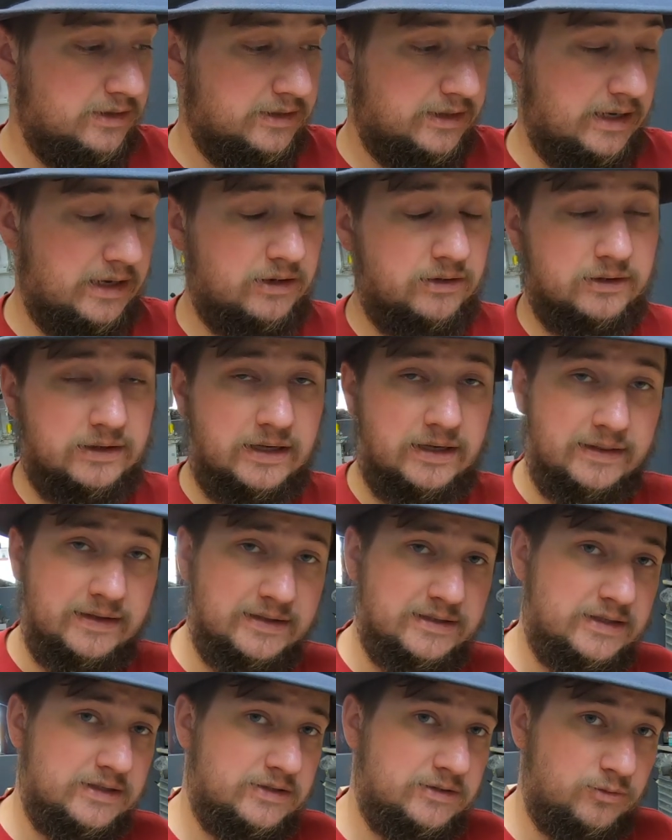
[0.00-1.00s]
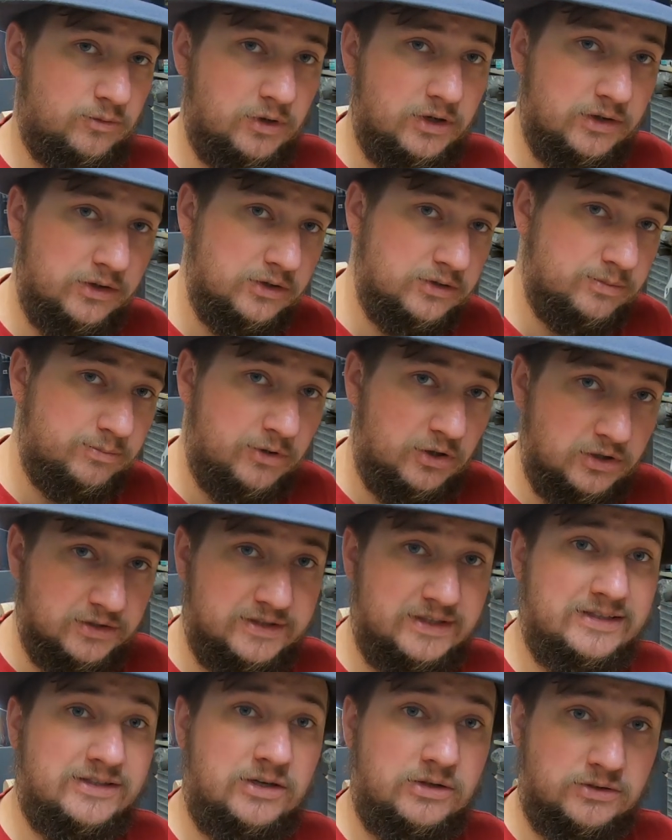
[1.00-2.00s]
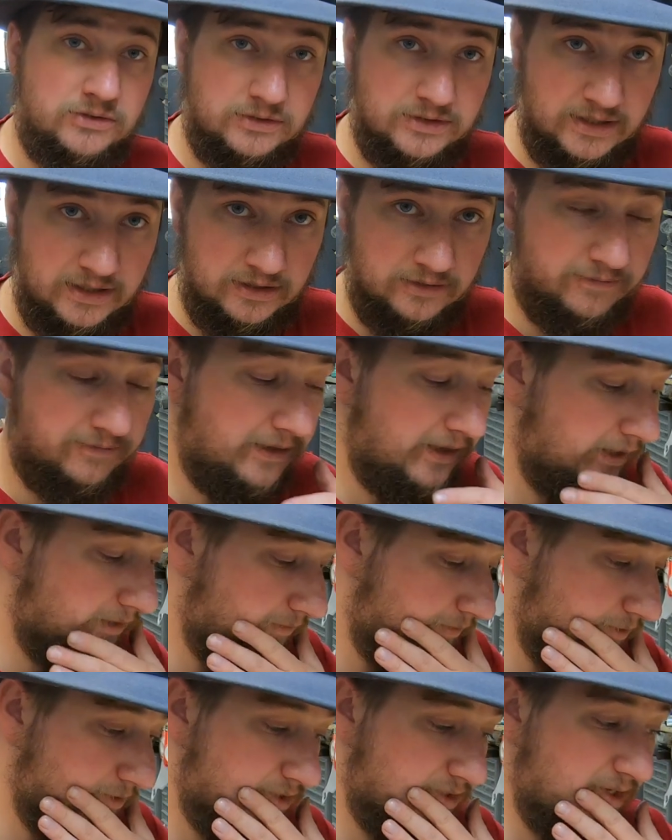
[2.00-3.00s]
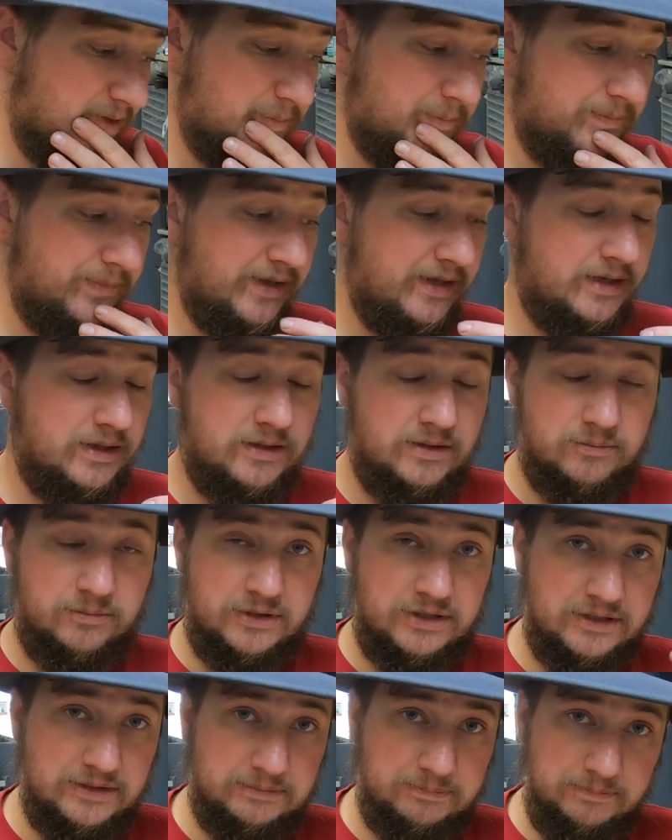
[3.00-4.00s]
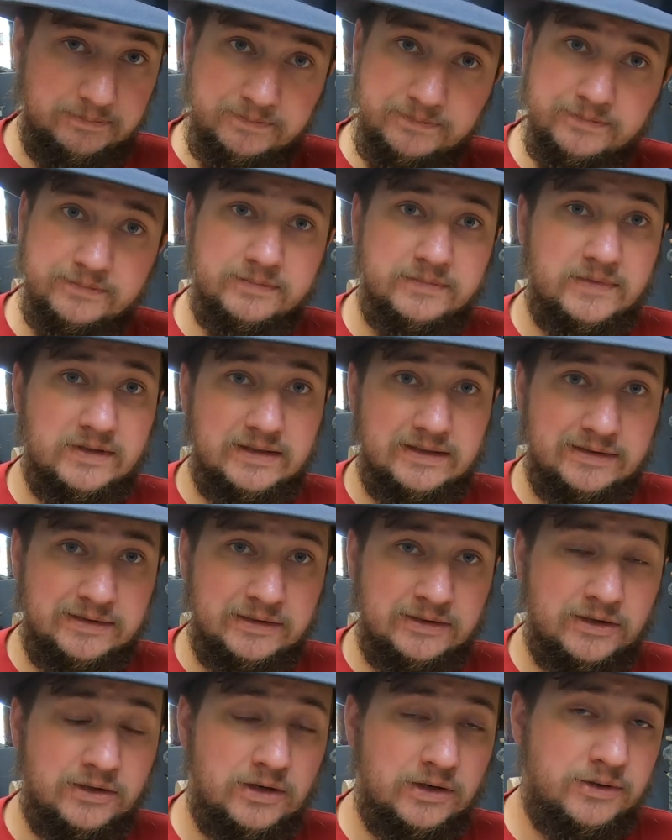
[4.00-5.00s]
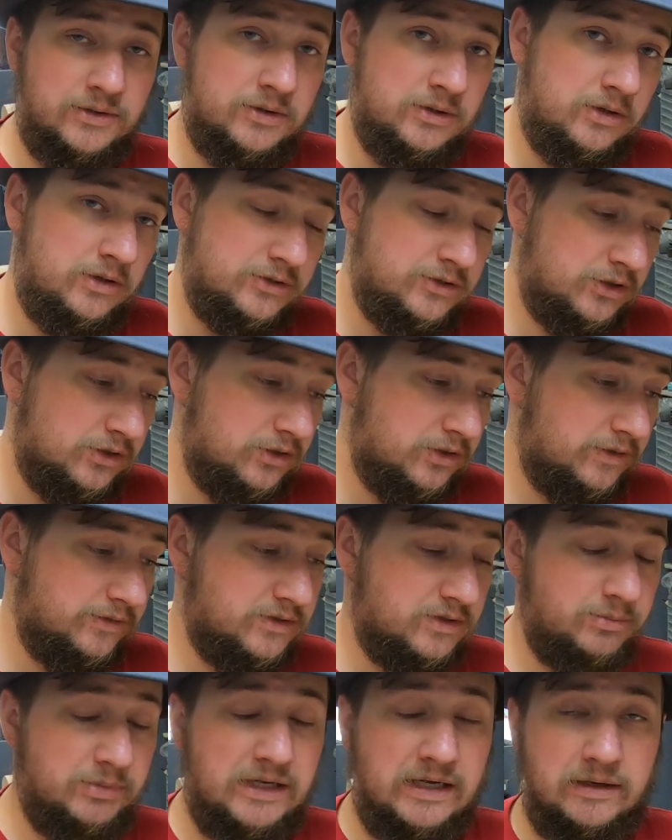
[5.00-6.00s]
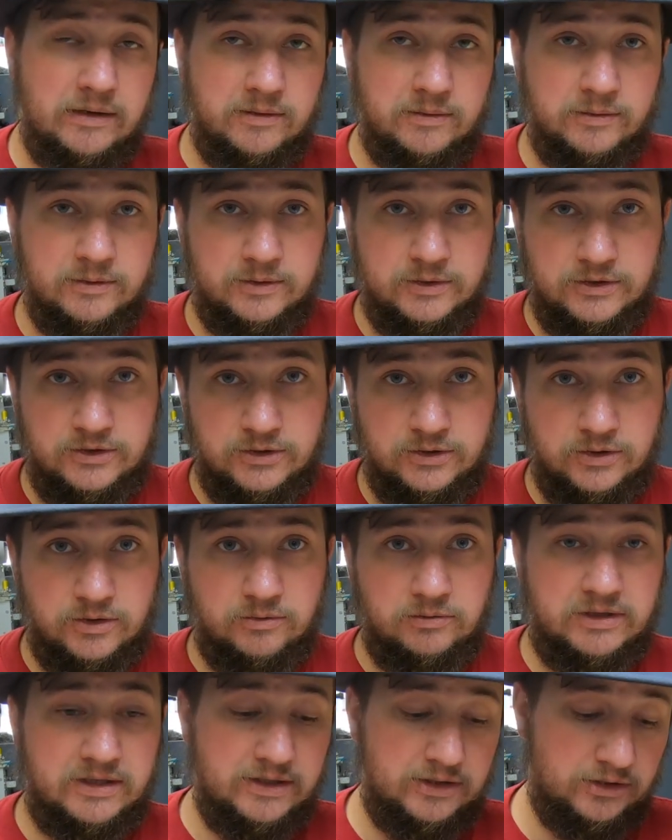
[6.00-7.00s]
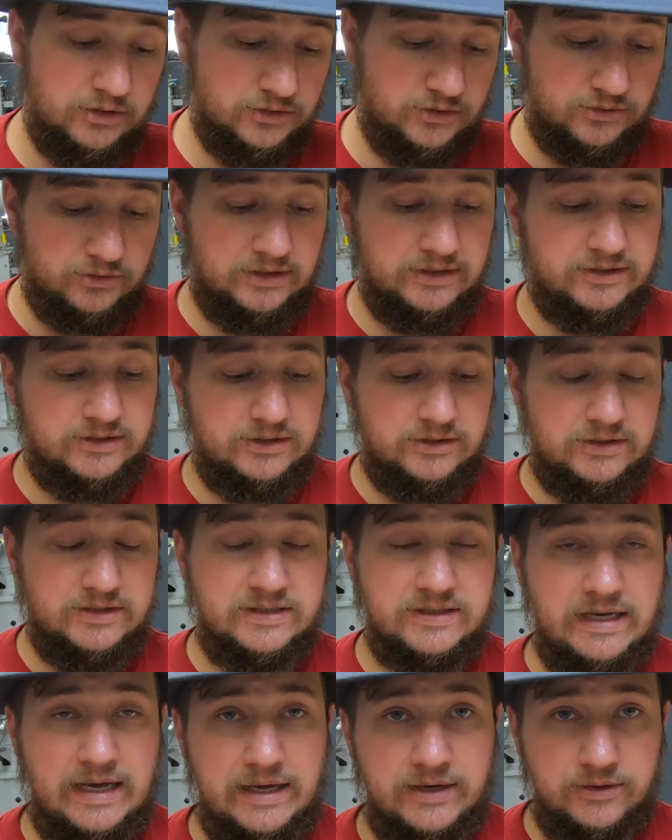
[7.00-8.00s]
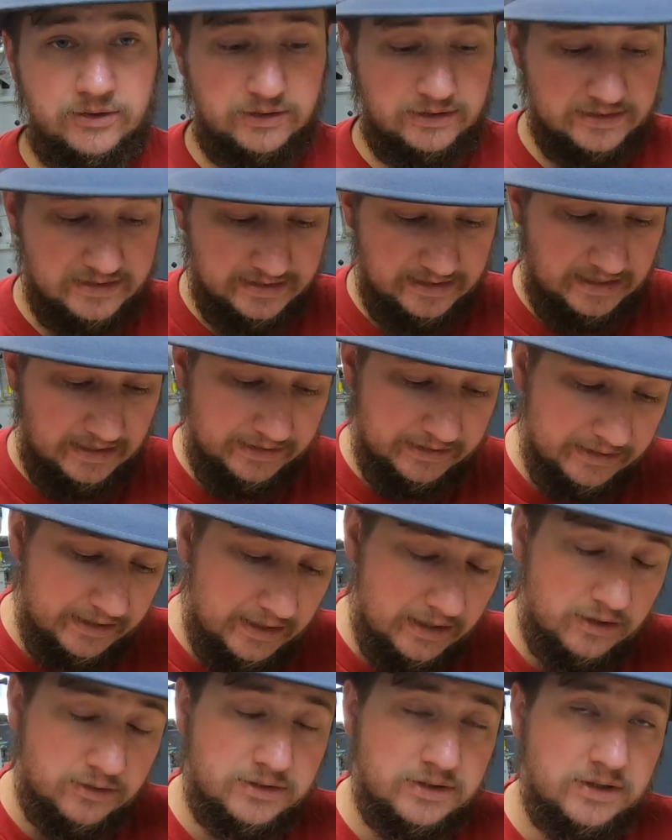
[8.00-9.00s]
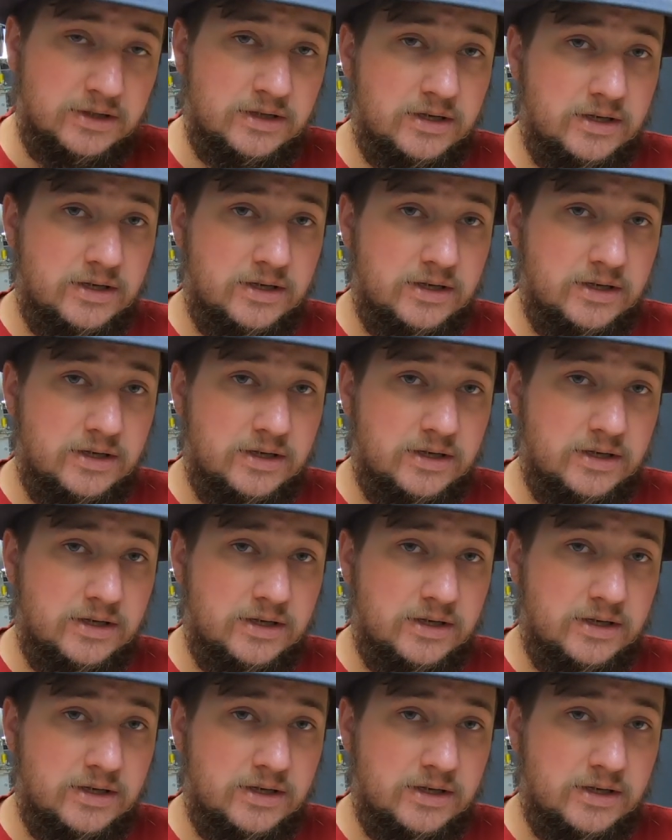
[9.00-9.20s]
Now again, this is one of those parts that's also terrifying for some, but there are other alternatives to being able to do it. We can go straight to the sander and sand it out.